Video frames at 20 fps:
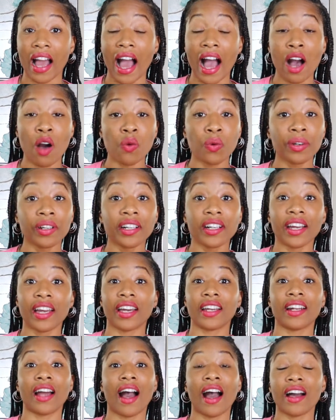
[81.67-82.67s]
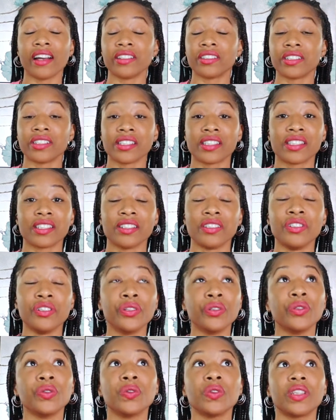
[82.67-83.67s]
hour and I just
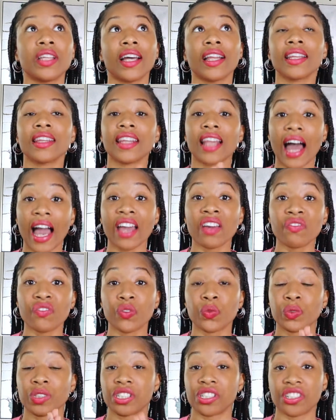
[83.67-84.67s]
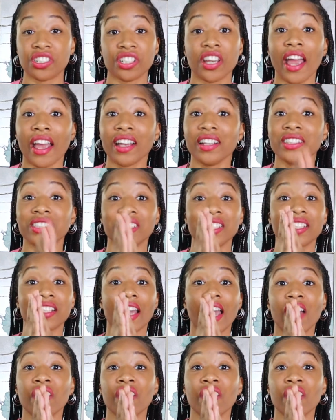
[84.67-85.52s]
knew that life was changing.